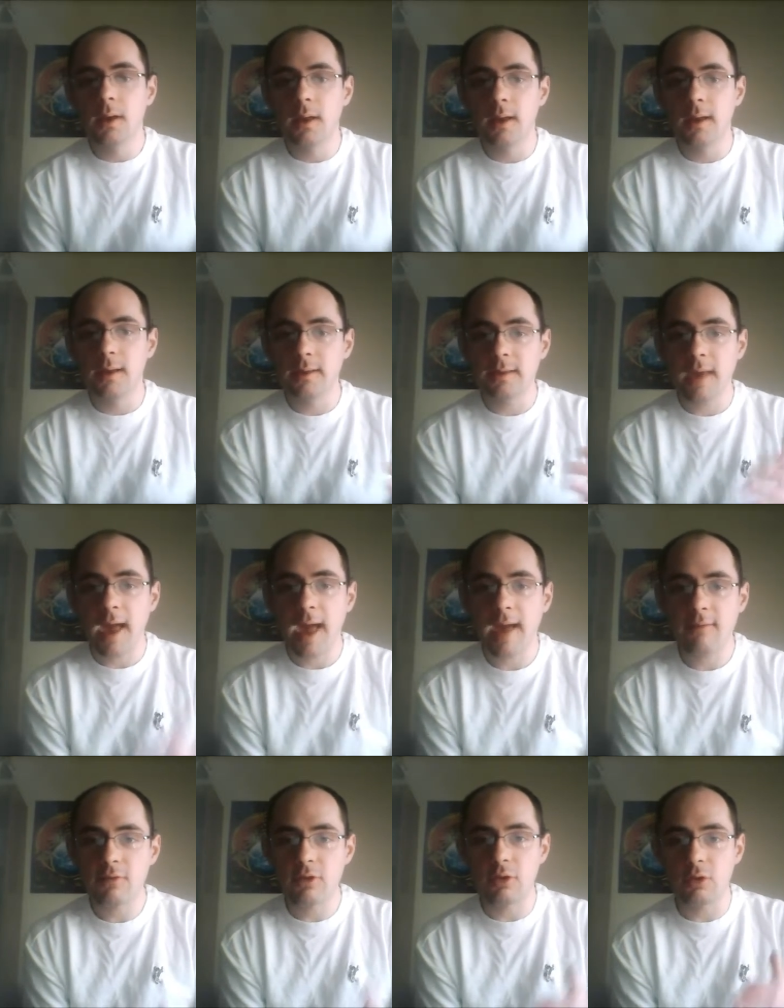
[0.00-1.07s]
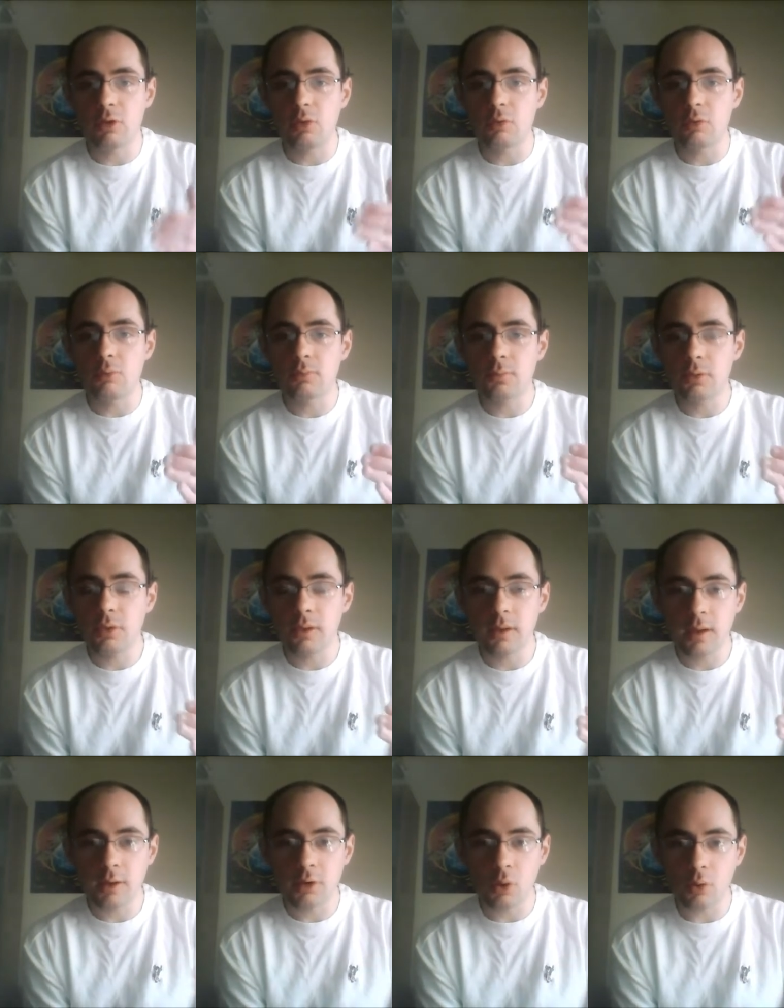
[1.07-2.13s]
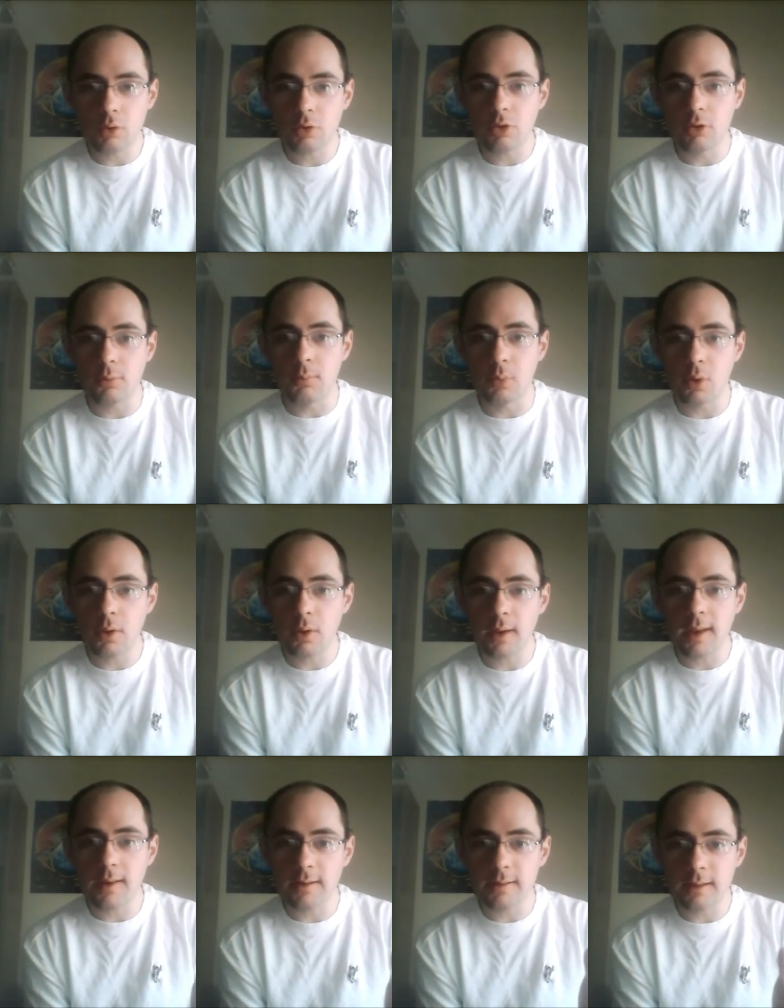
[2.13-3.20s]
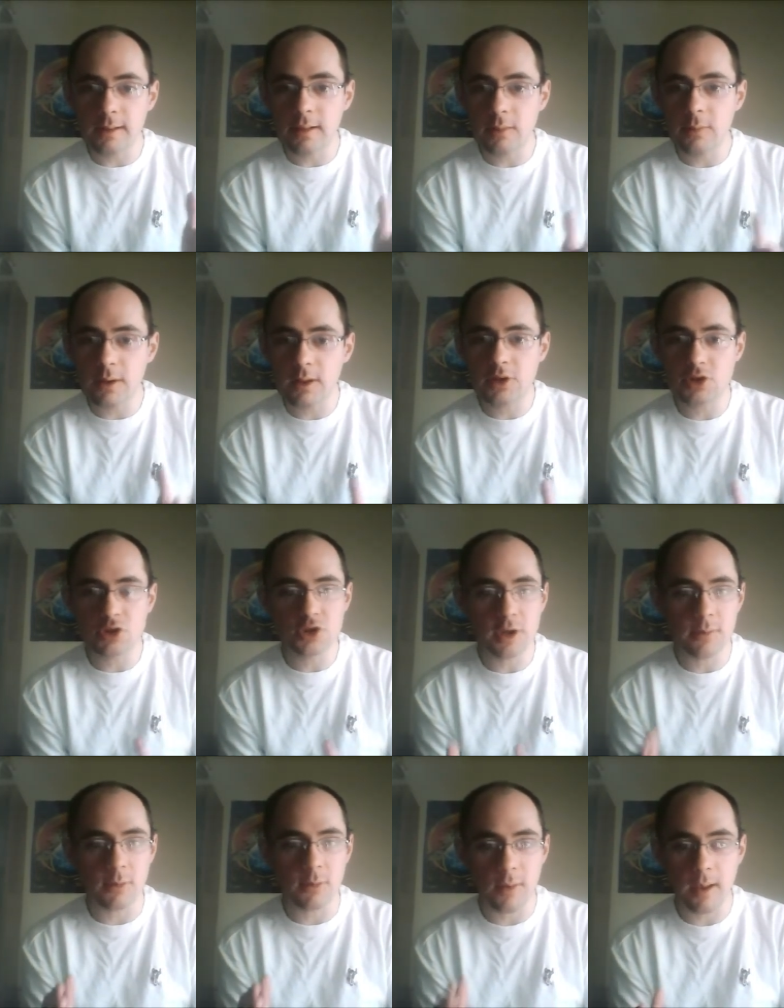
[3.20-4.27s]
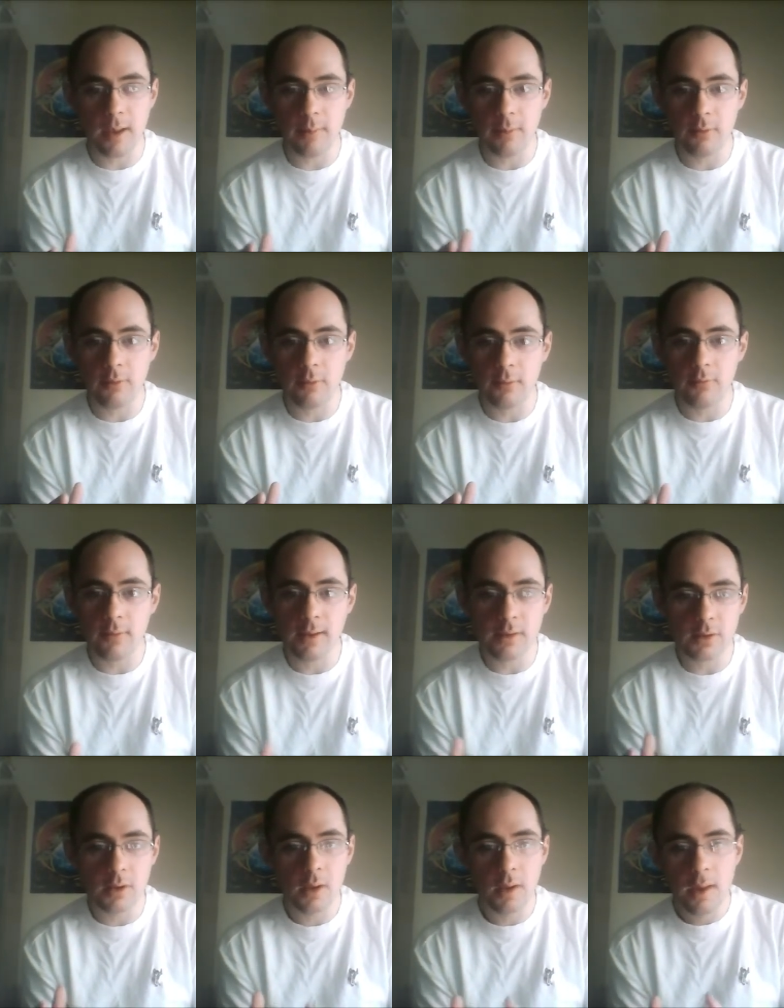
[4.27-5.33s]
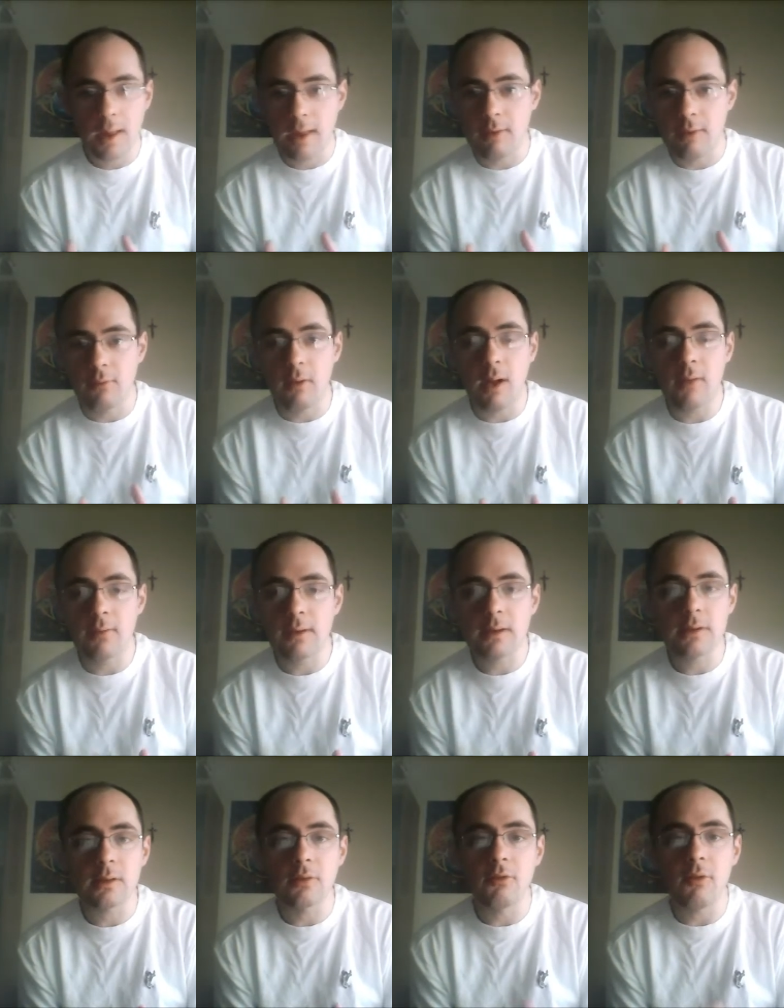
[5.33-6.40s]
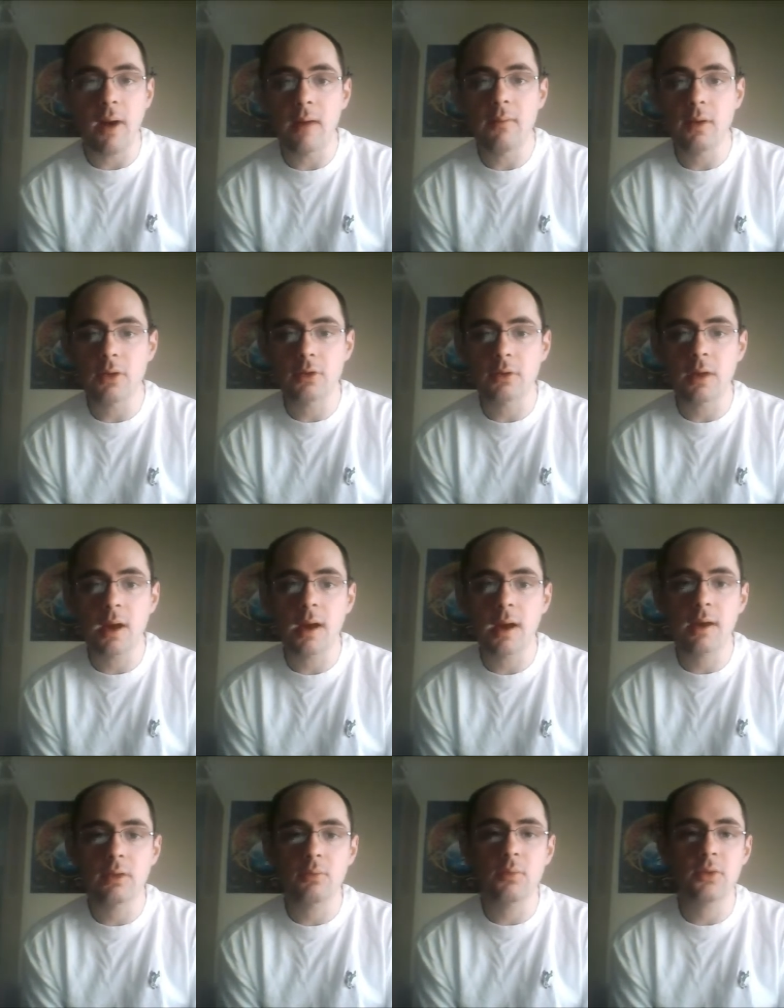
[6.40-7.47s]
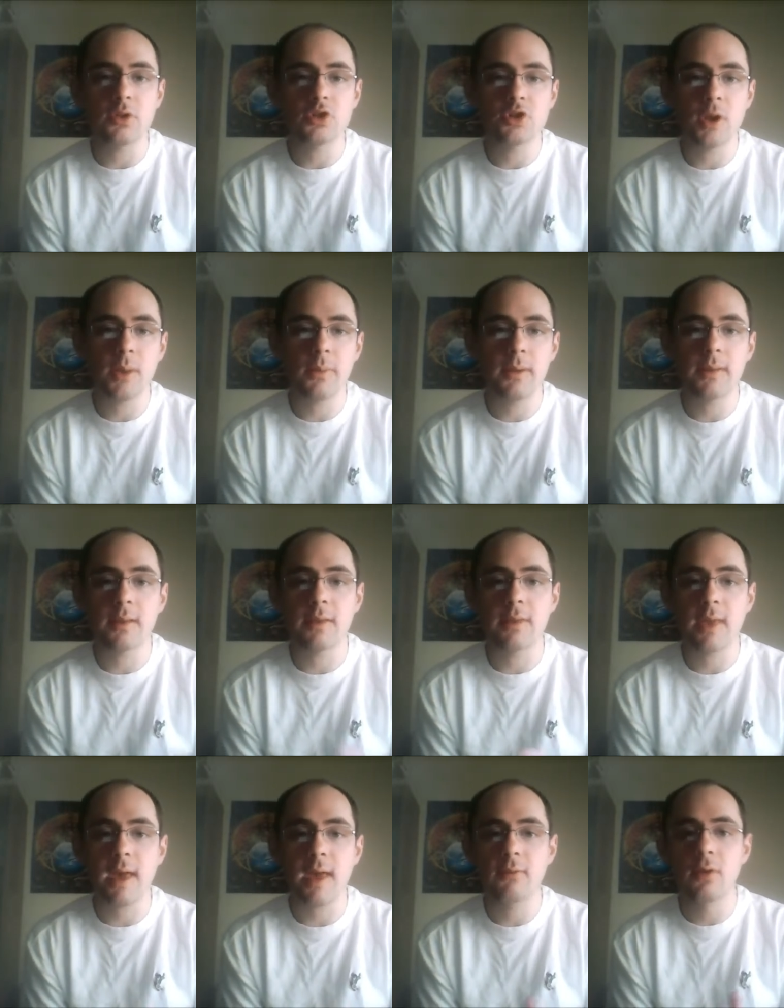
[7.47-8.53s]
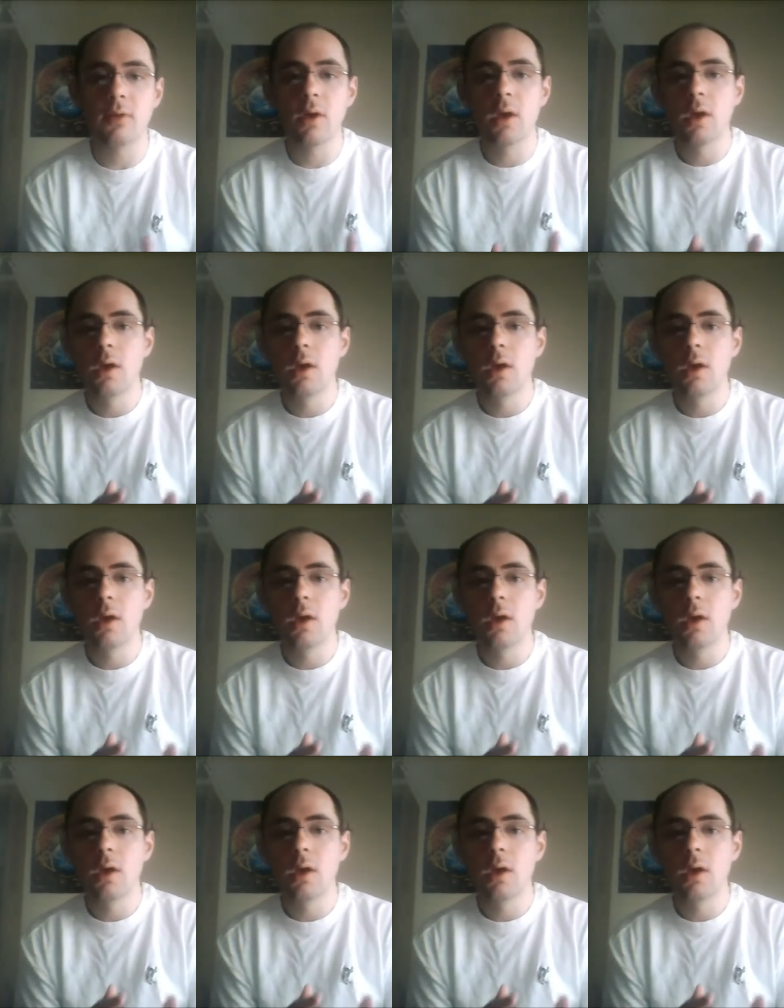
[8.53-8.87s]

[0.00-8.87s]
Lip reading: You have to in order to book an Elimination Chamber pay-per-view event involving 5 other guys with the champion, is have